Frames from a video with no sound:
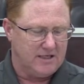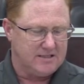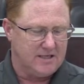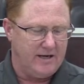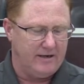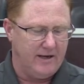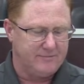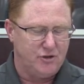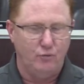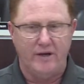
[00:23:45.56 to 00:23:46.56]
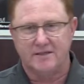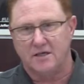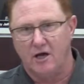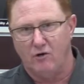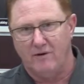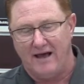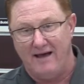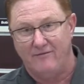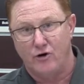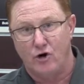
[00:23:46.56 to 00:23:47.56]
I signed up 2 weeks ago, but I
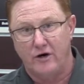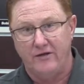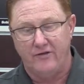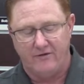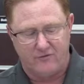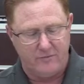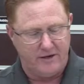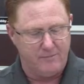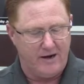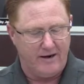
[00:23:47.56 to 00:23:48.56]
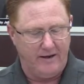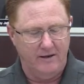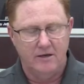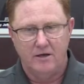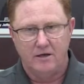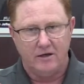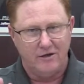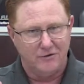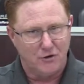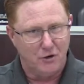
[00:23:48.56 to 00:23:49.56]
haven't heard anything from anybody.
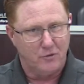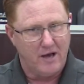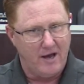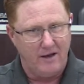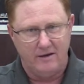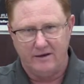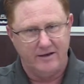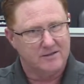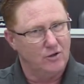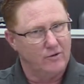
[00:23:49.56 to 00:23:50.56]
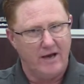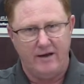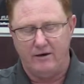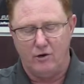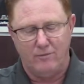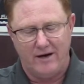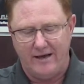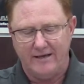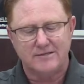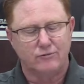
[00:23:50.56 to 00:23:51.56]
You're okay. It's okay.
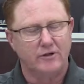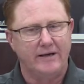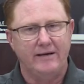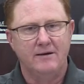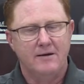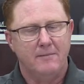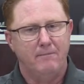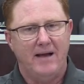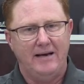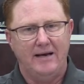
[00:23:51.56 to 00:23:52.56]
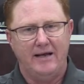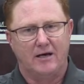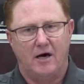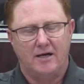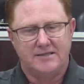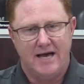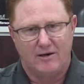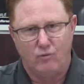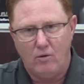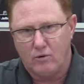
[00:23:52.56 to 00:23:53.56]
Nobody has really made any
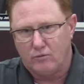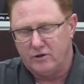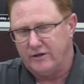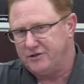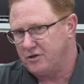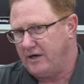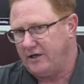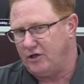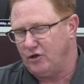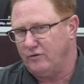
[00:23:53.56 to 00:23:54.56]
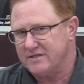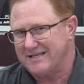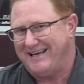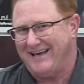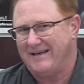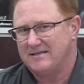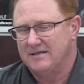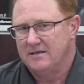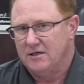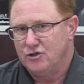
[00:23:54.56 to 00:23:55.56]
contact. What we're really trying to do is get
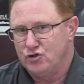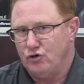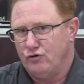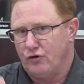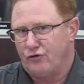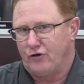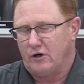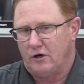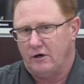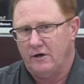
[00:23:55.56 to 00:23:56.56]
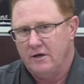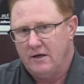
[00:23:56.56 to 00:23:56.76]
to the 3rd.